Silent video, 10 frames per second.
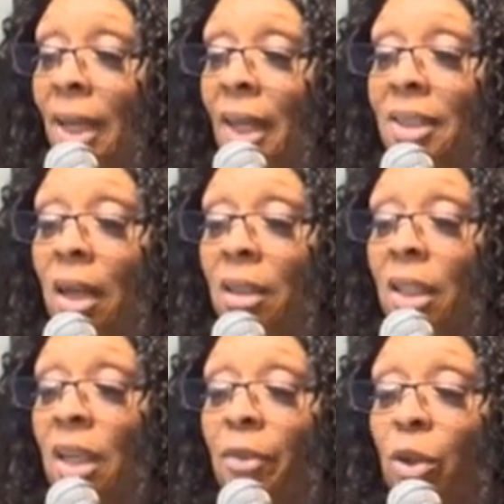He's not going
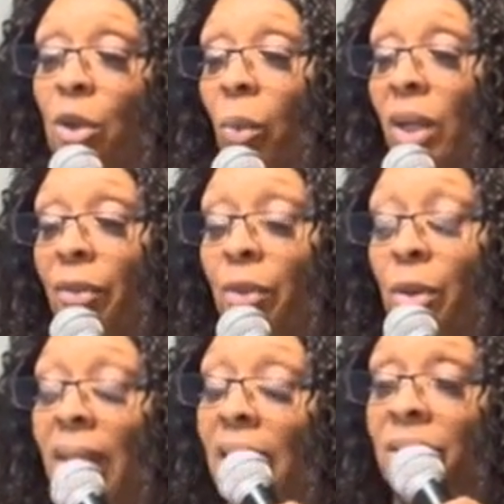to give you your will if you
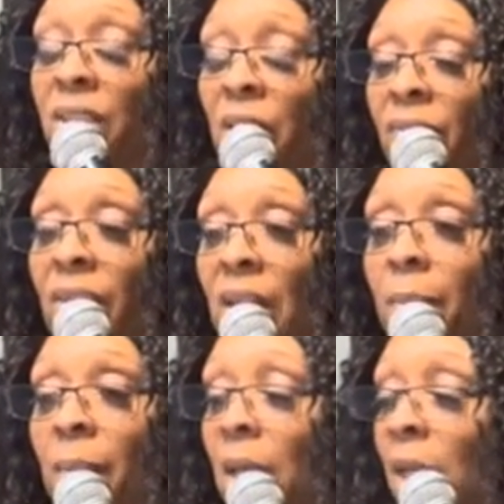ain't even serving
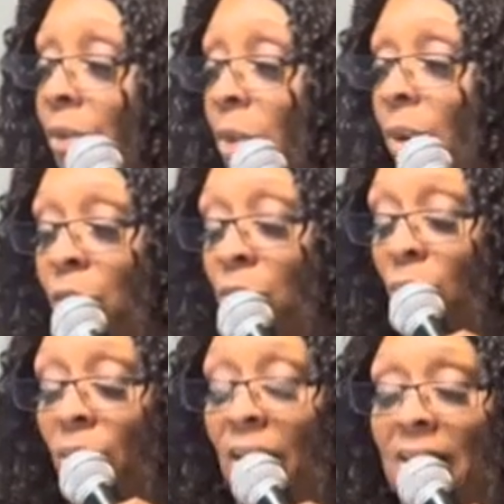him, if you ain't
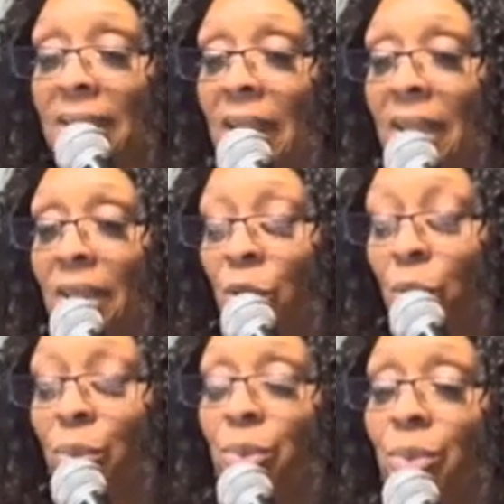doing what he said to
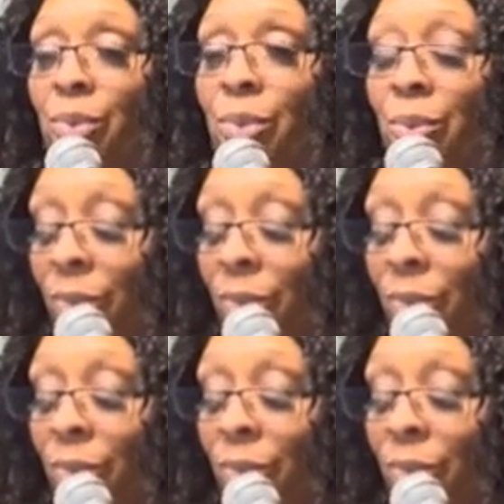do.